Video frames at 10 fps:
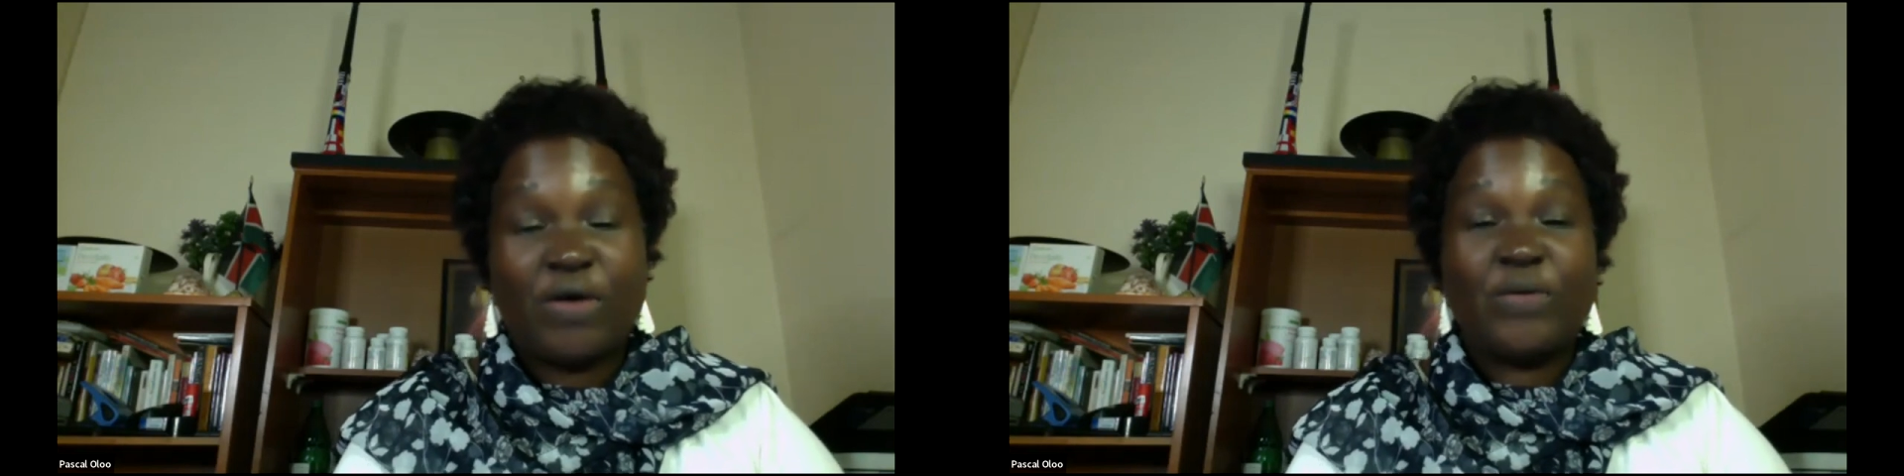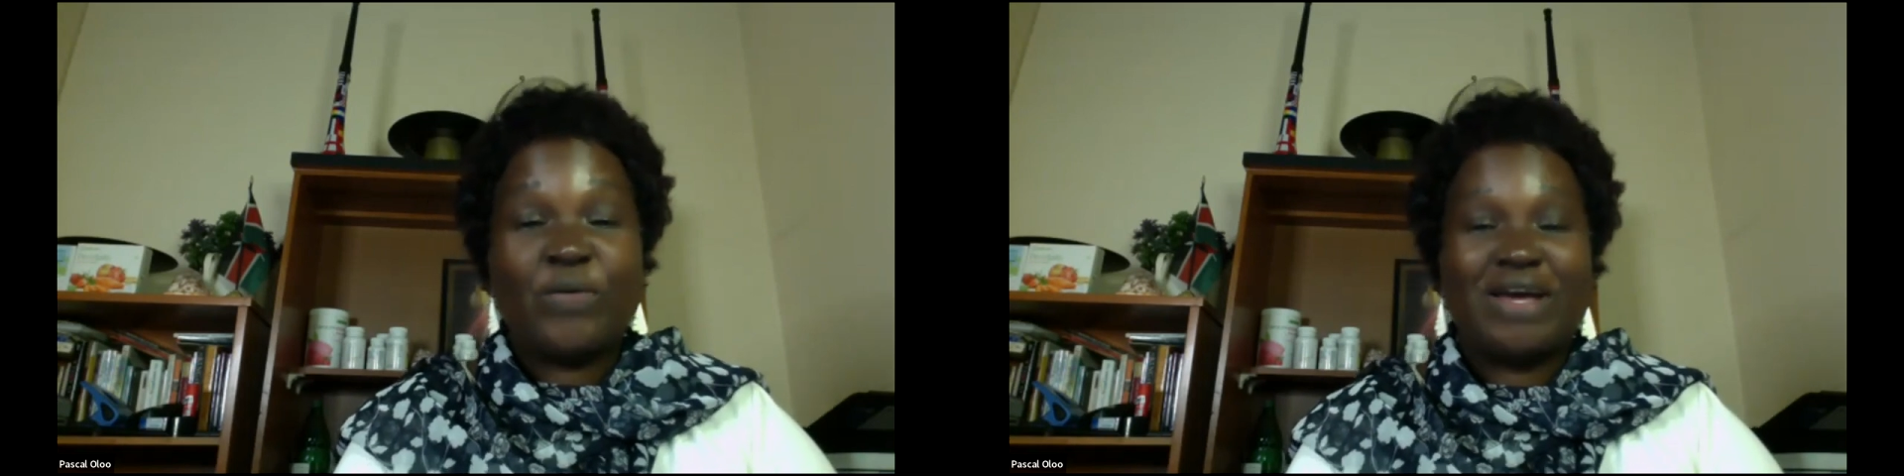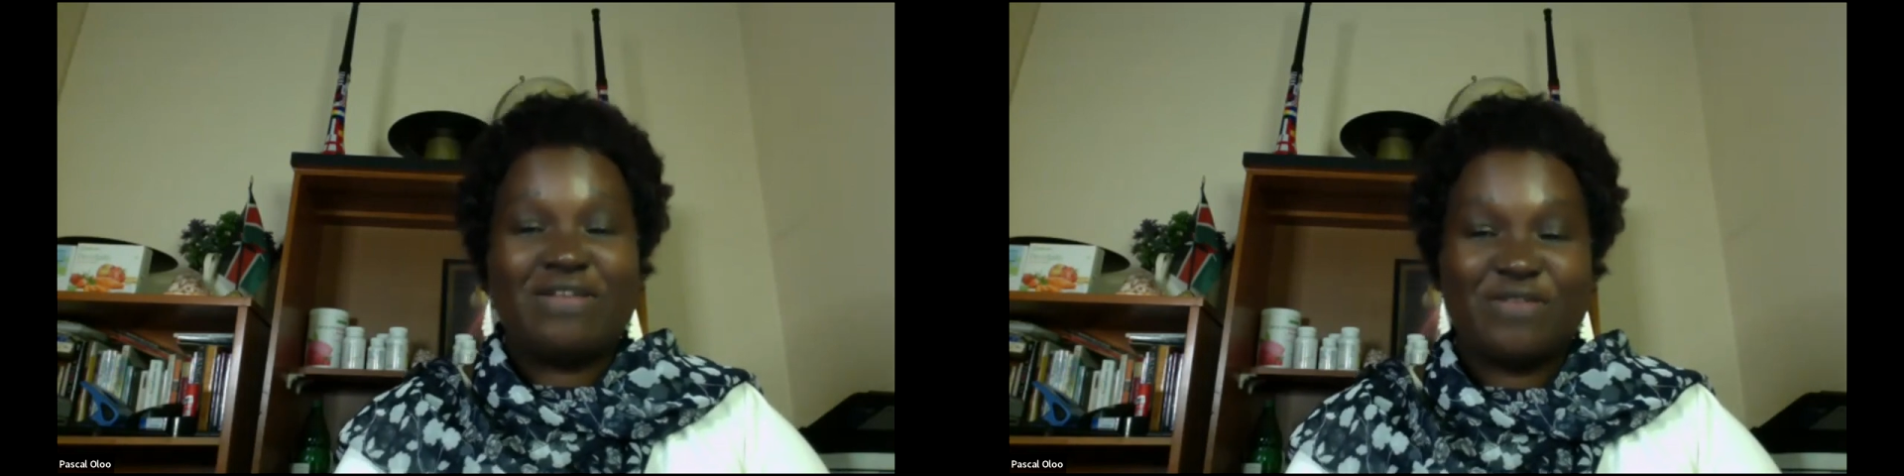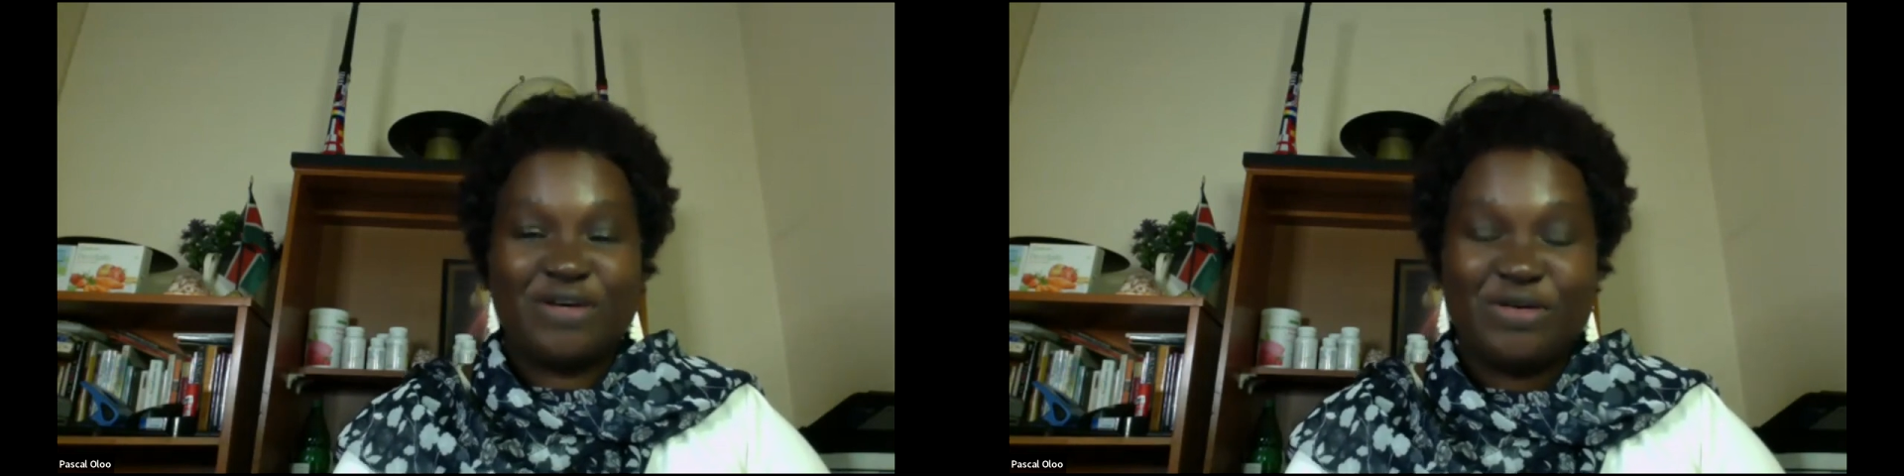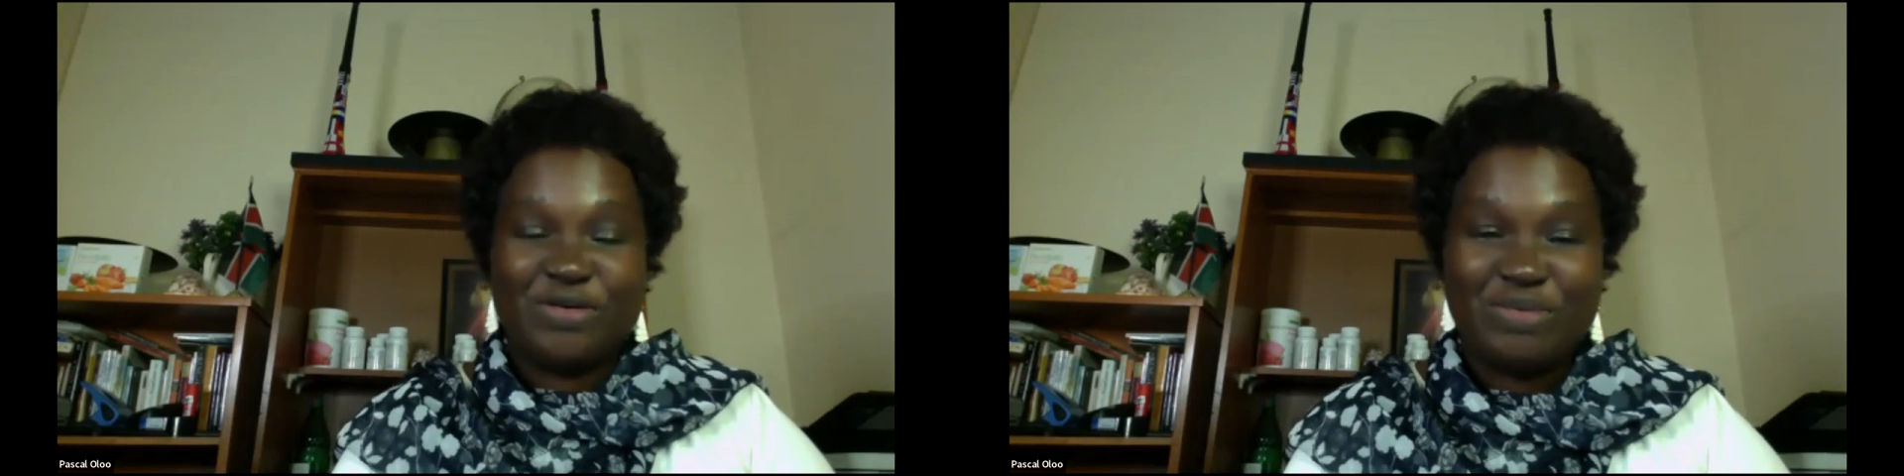on well for
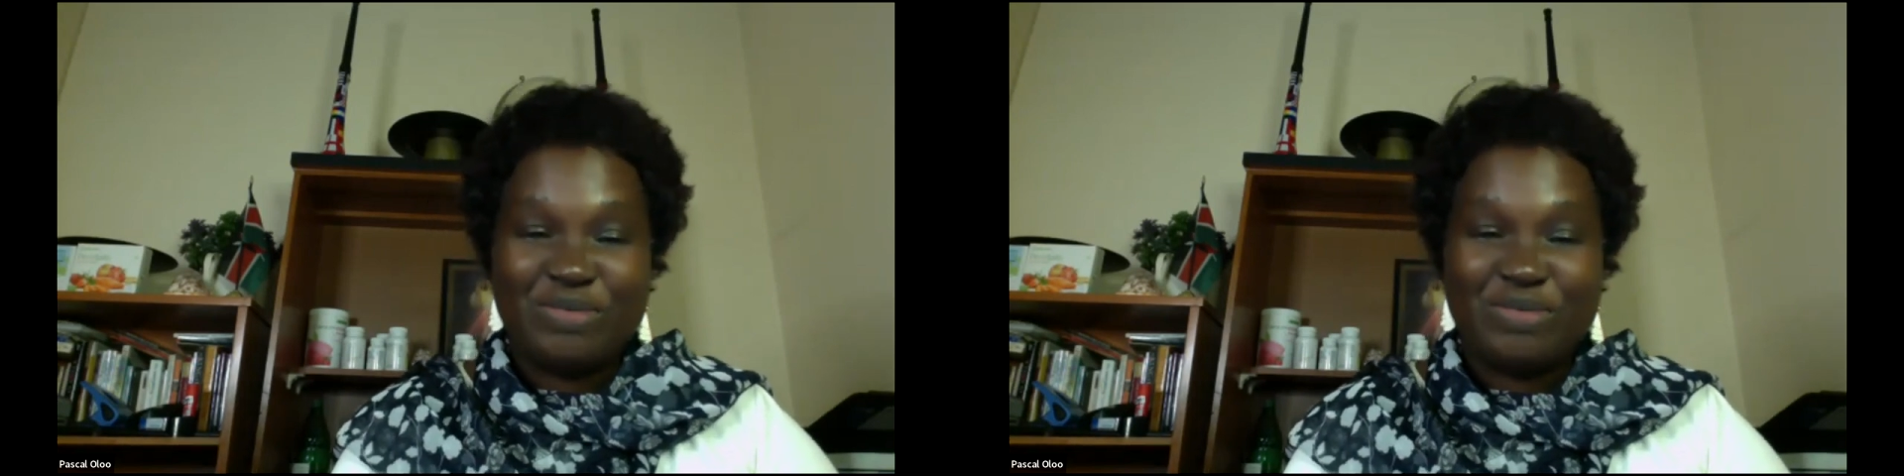you,